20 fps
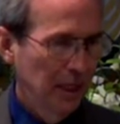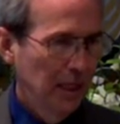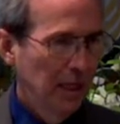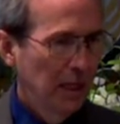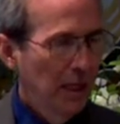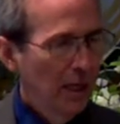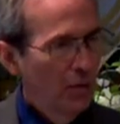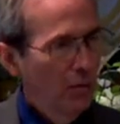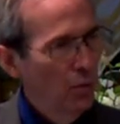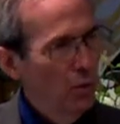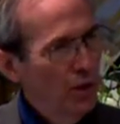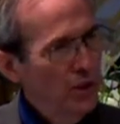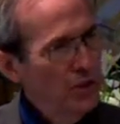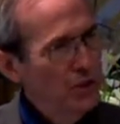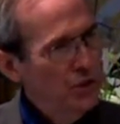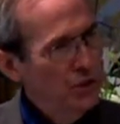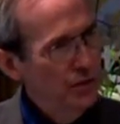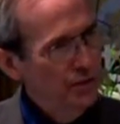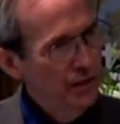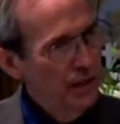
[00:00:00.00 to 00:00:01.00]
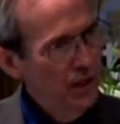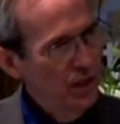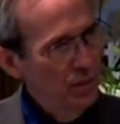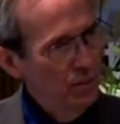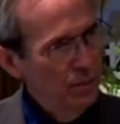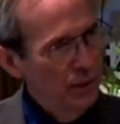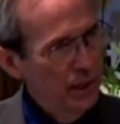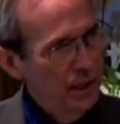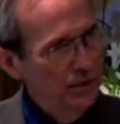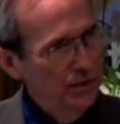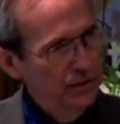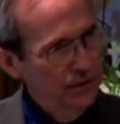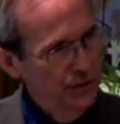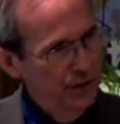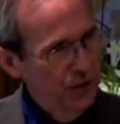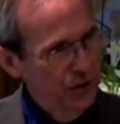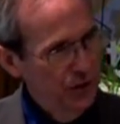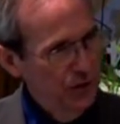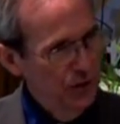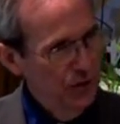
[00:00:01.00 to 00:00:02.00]
And when you develop a
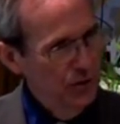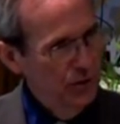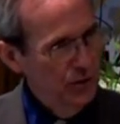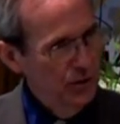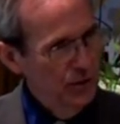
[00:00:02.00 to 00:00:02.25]
food,